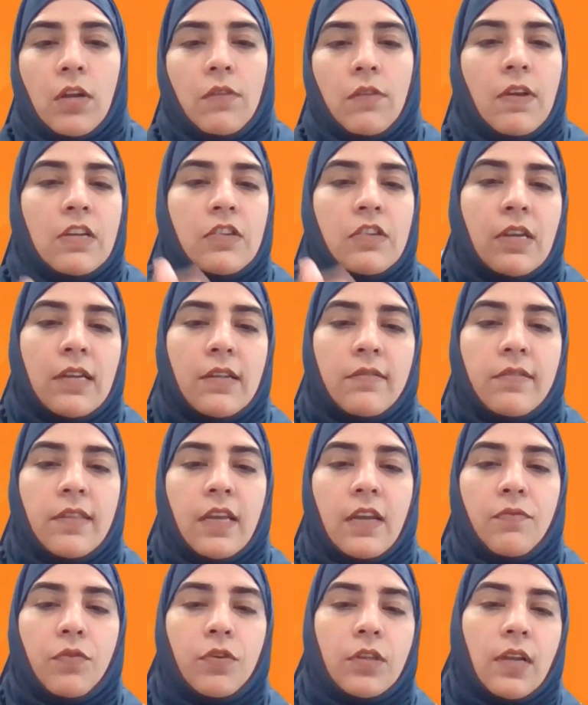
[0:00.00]
Conventional is
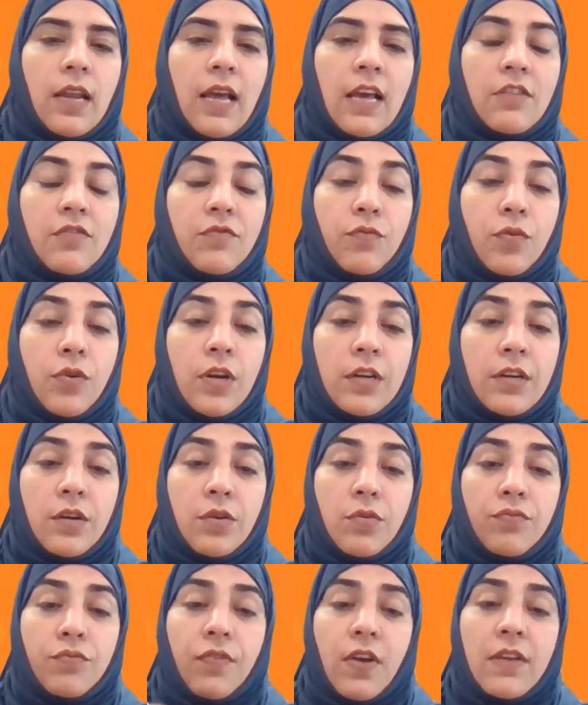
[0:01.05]
there for the last 400
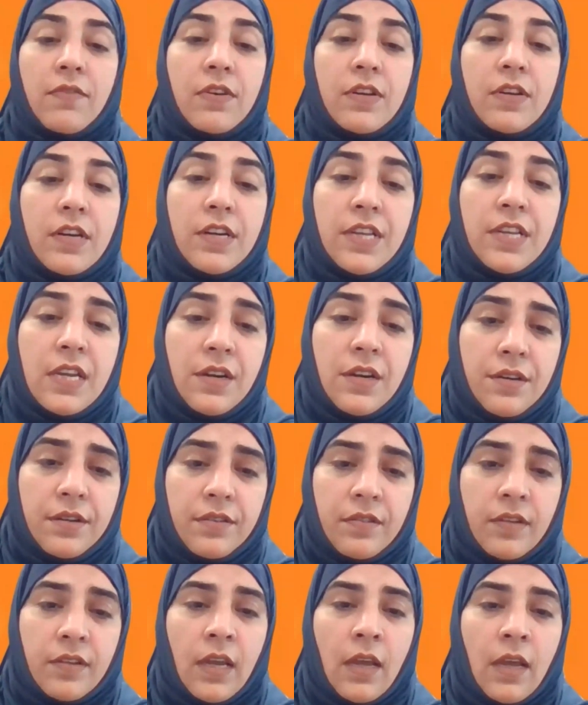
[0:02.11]
to 500
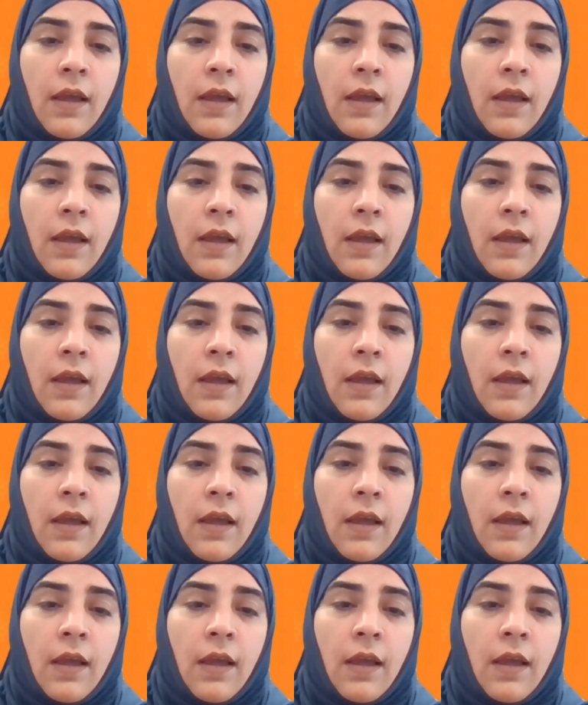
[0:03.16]
years.